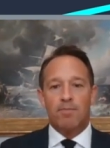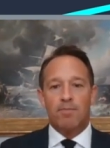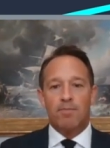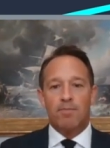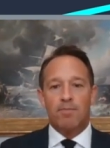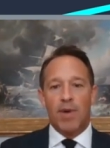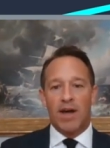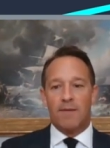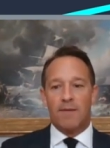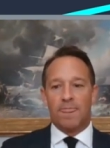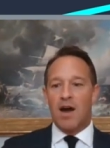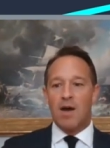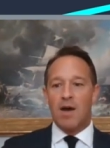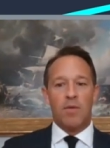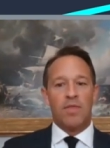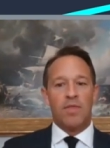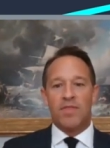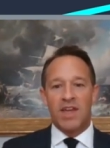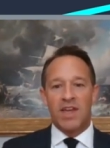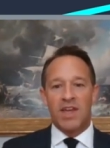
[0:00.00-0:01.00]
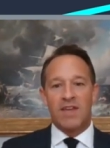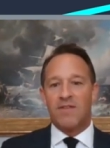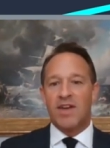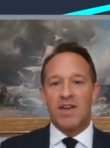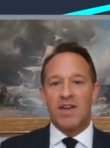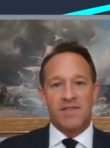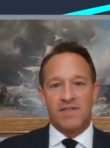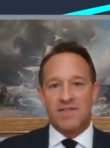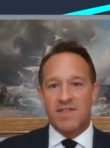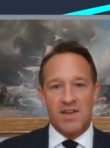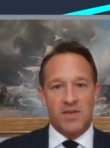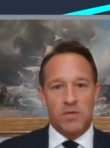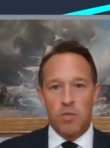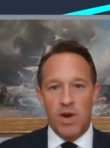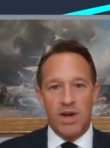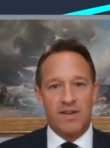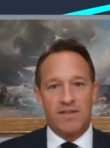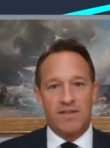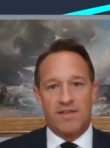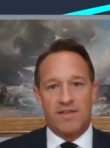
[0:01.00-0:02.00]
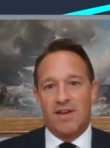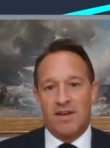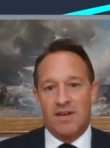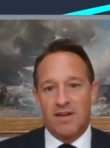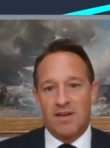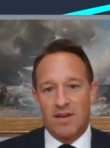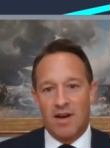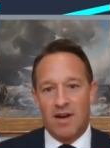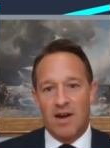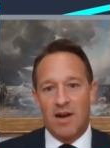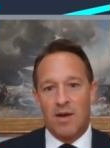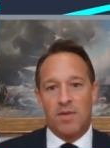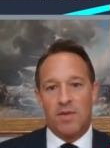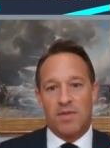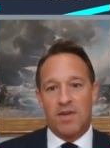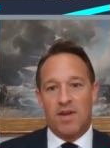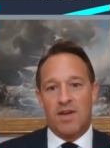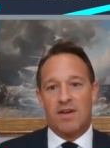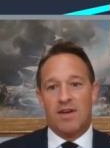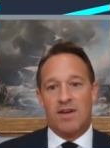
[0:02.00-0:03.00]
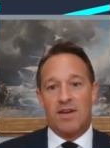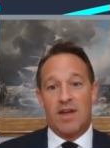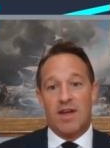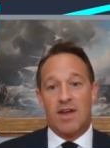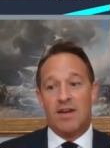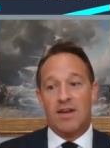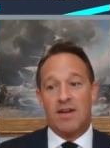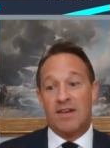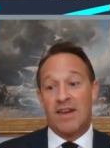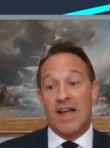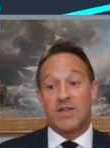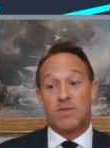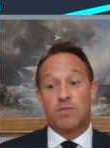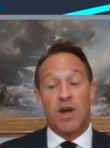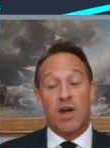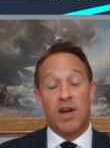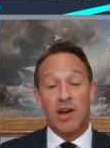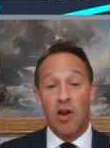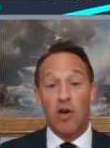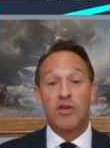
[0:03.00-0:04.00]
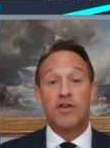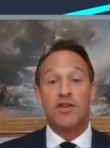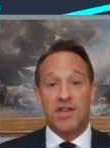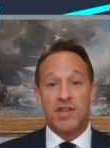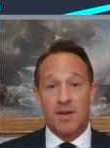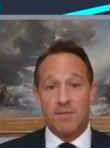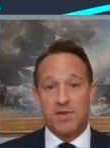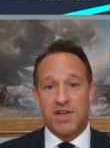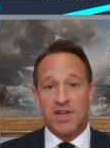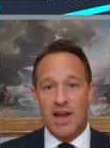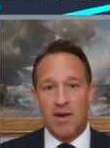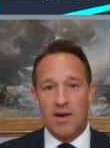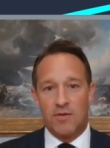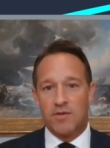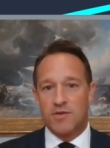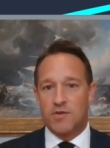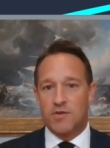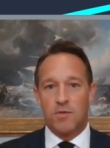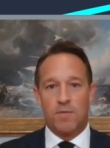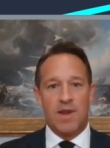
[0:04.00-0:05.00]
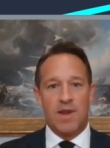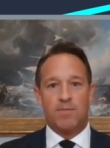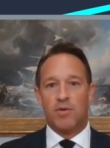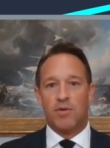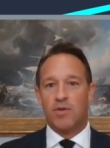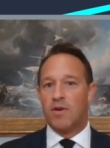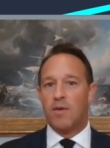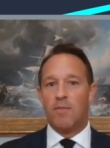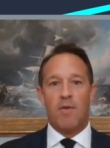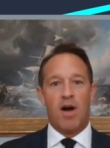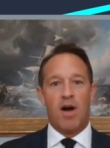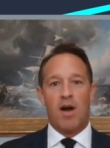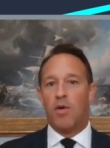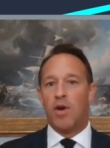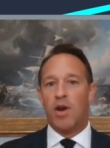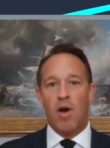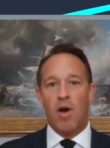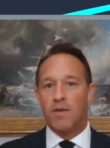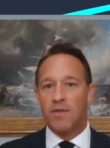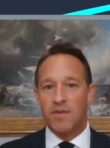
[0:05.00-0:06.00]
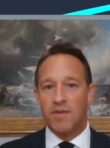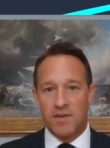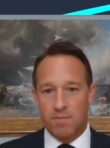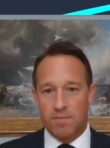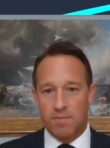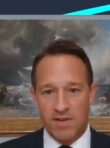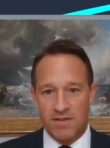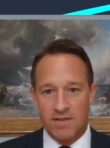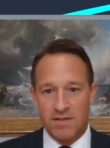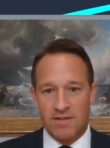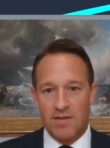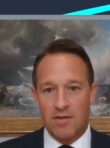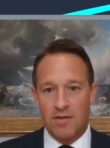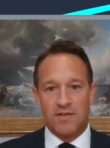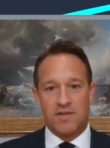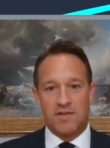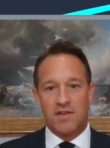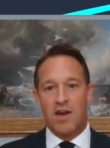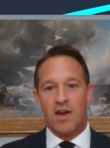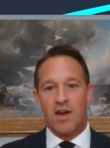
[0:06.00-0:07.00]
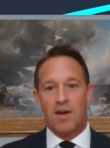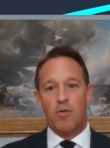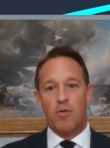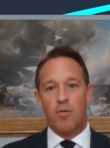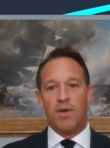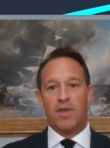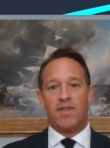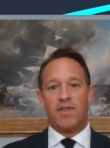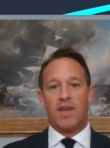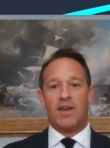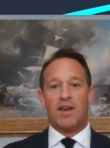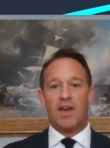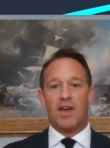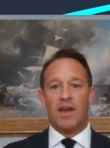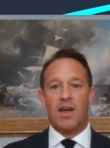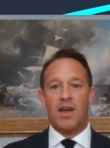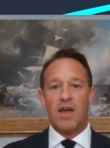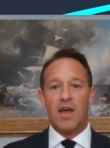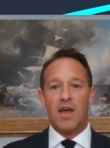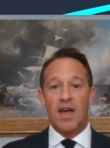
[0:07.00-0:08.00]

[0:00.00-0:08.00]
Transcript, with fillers: But I wouldn't think of it as this winter. I would, and long-term shareholders or people that might want to own this business long-term will be thinking